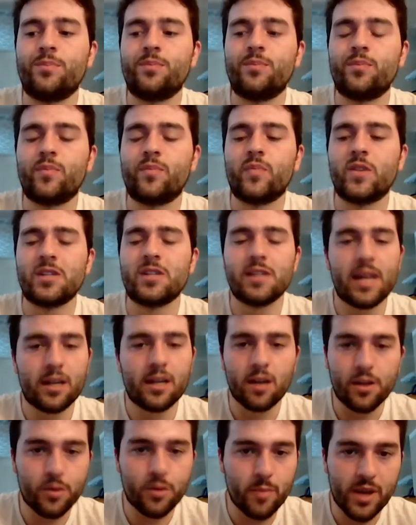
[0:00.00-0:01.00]
There's a lot of
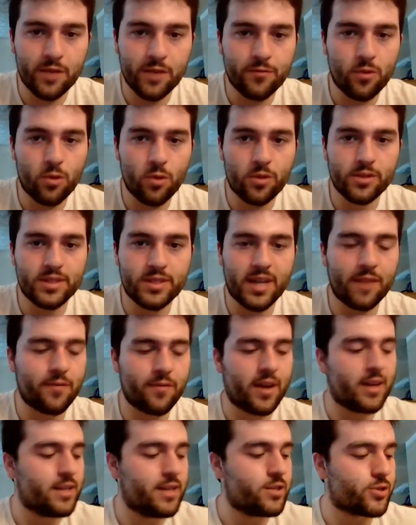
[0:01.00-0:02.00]
other metaphors that I
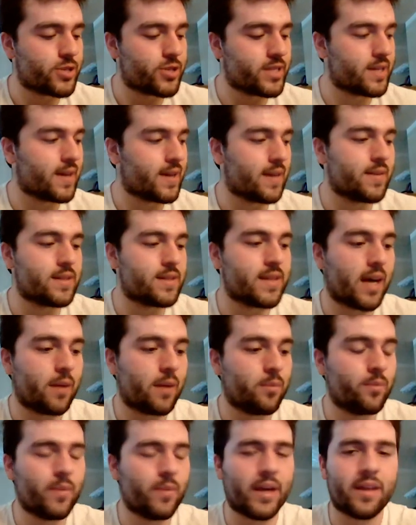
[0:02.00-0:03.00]
find interesting on this
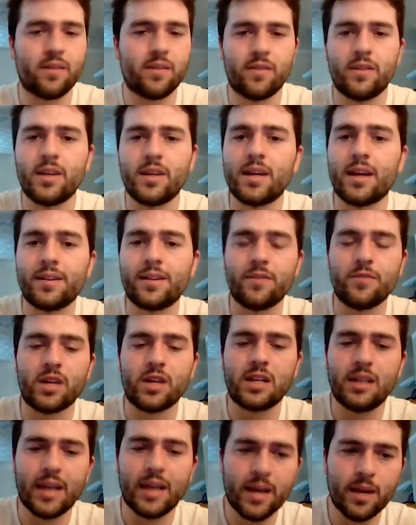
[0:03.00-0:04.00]
album, like the idea of the
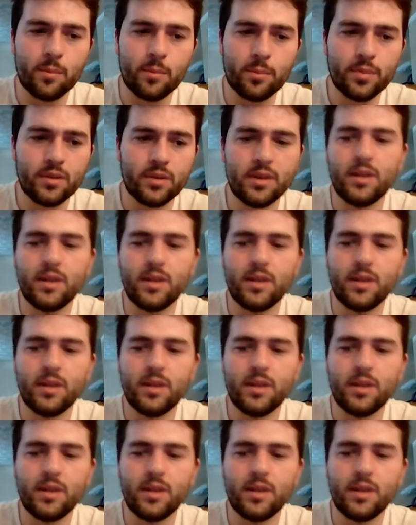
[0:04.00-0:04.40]
clamp,